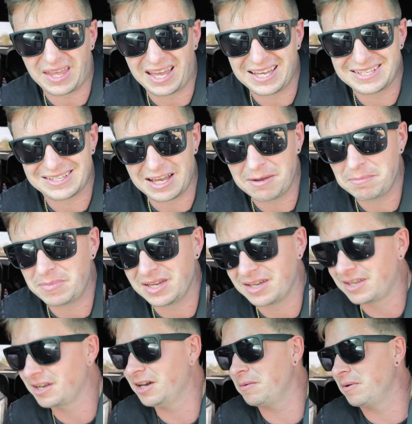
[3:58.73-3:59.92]
as I'm
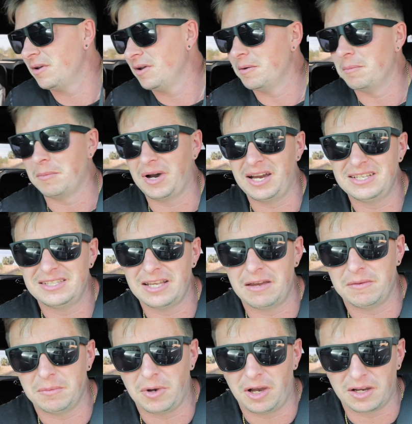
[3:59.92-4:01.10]
picking up my
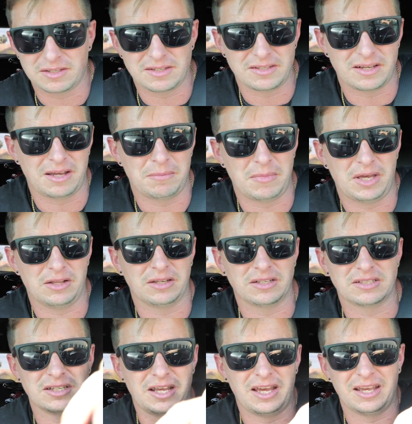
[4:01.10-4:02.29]
7 boxes that I'm mailing
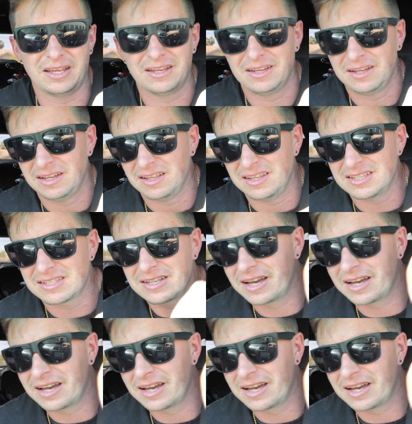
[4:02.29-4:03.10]
today, this